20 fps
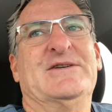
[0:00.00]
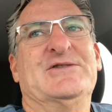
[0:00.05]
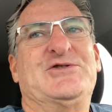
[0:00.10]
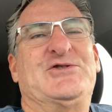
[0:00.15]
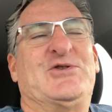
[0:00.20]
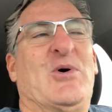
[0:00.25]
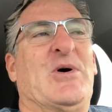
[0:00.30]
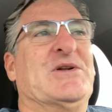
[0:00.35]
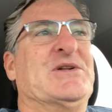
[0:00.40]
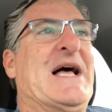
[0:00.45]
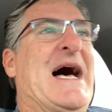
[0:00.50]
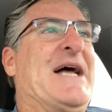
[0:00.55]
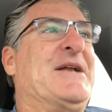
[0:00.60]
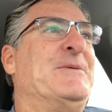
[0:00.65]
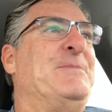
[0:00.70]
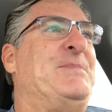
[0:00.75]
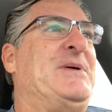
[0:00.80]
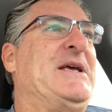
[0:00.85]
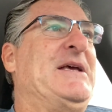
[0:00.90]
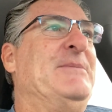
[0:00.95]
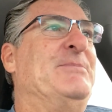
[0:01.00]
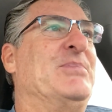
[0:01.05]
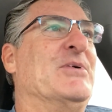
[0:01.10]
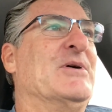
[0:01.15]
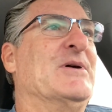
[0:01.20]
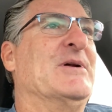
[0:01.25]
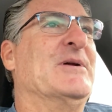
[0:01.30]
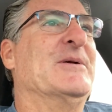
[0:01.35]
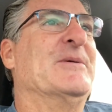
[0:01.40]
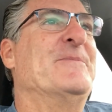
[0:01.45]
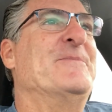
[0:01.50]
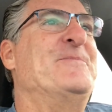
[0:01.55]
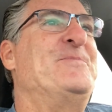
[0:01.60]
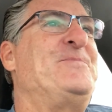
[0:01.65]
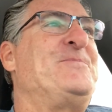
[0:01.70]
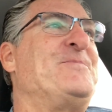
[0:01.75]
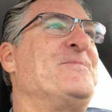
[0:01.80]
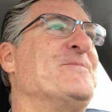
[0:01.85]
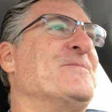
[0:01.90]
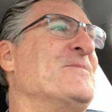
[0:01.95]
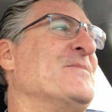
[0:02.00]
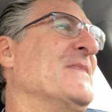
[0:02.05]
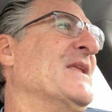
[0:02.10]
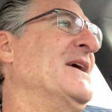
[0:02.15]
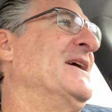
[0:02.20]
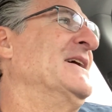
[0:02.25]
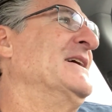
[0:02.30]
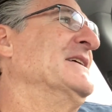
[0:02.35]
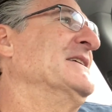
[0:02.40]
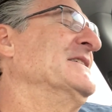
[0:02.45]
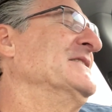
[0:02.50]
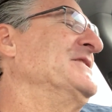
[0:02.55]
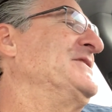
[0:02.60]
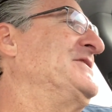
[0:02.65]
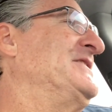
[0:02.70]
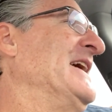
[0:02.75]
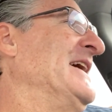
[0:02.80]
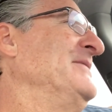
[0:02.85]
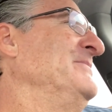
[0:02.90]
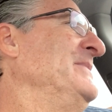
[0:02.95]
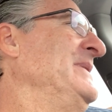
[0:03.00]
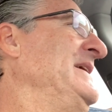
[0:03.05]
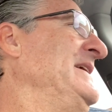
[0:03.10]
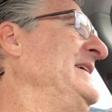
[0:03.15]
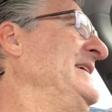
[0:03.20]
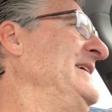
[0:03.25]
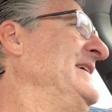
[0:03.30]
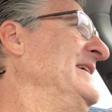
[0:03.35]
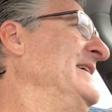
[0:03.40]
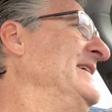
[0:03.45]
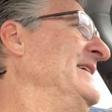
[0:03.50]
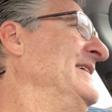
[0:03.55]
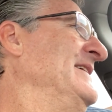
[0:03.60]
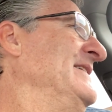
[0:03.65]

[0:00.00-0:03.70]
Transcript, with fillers: So a lot of people send me